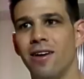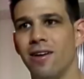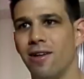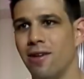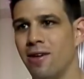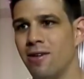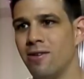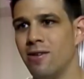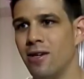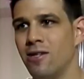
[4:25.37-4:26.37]

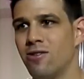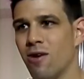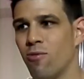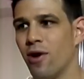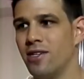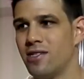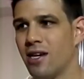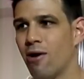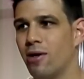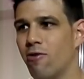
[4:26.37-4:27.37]
in some ways,
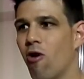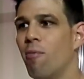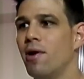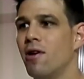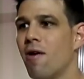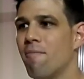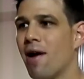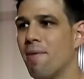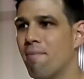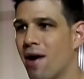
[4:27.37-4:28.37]
kind of opened up
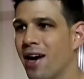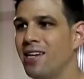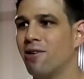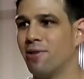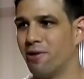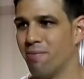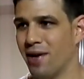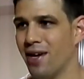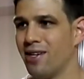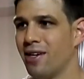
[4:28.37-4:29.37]
my mind a little
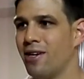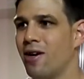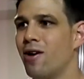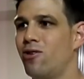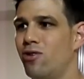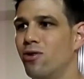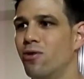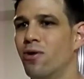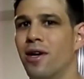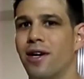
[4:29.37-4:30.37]
bit
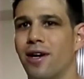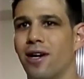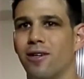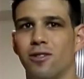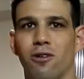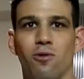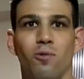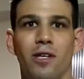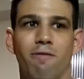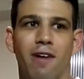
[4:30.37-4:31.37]
to start to
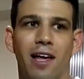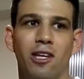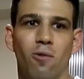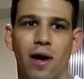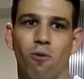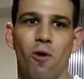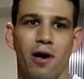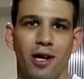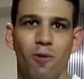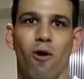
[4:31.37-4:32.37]
reevaluate
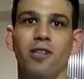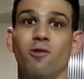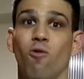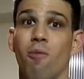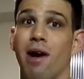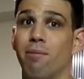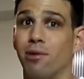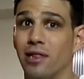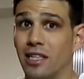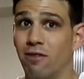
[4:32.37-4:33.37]
where I was and what my
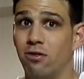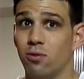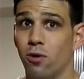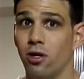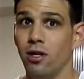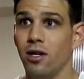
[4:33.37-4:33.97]
beliefs were